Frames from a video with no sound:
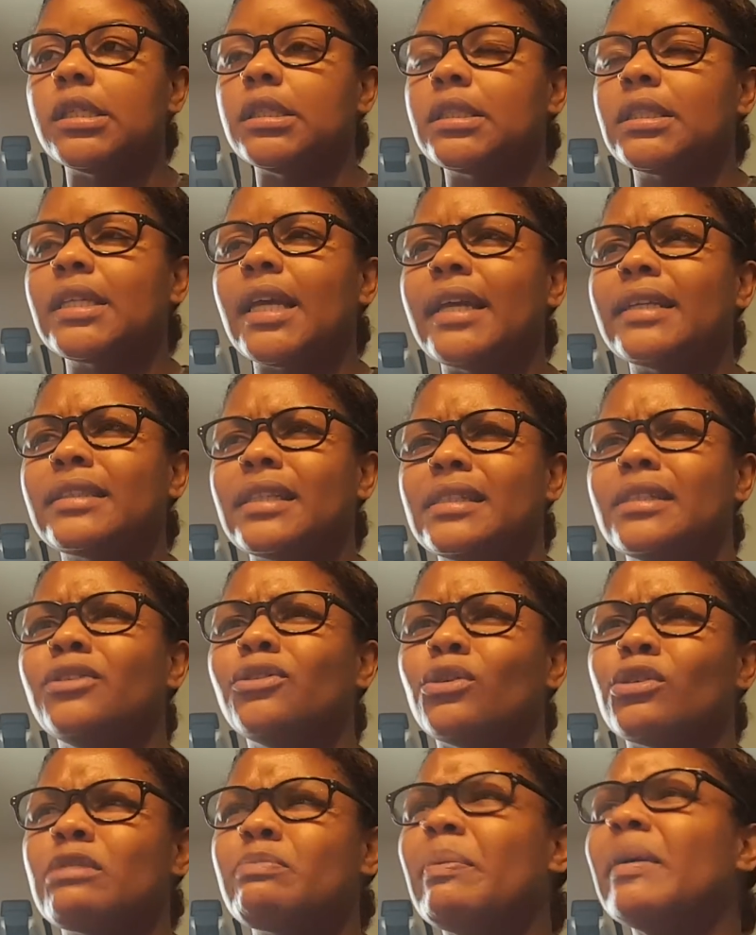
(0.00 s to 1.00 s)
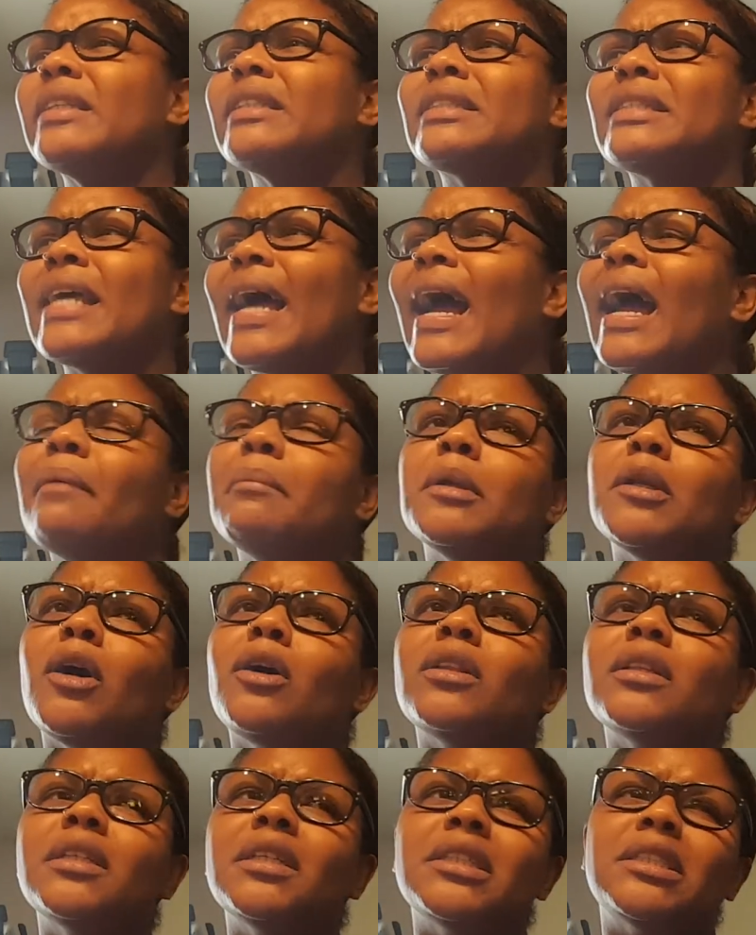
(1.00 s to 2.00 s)
take the, spend the time and
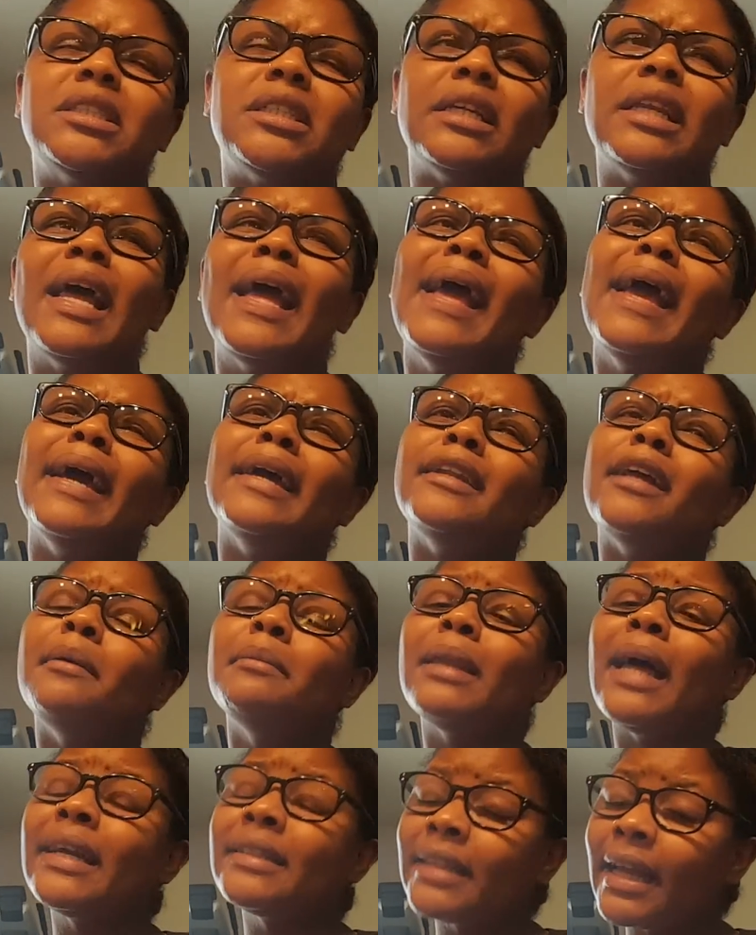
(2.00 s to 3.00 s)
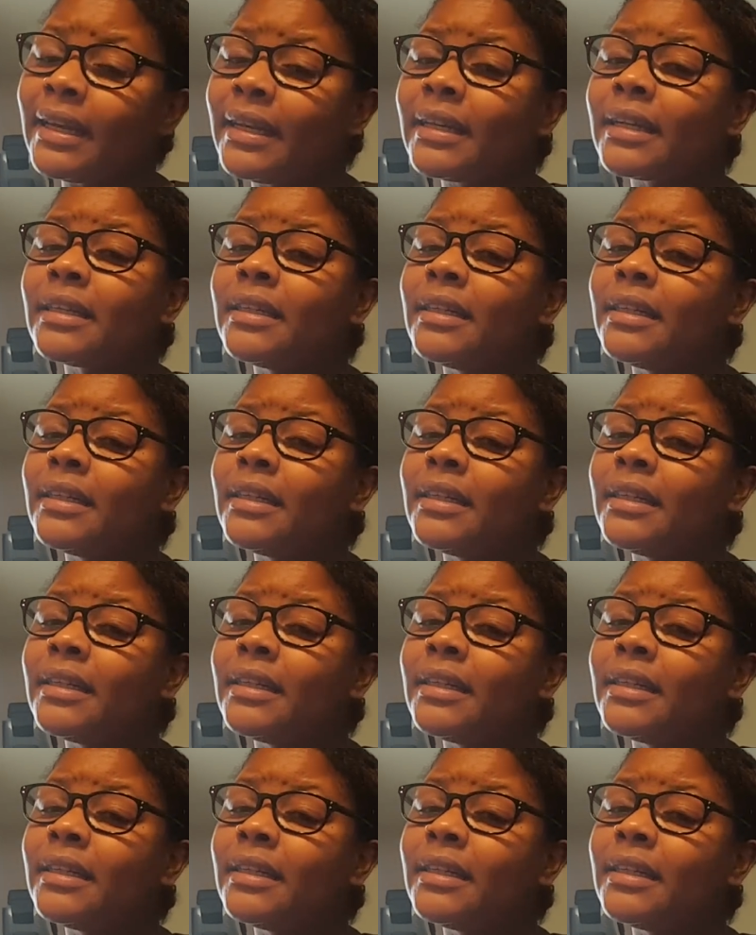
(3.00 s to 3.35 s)
all of this shit. And I'm like, that nigga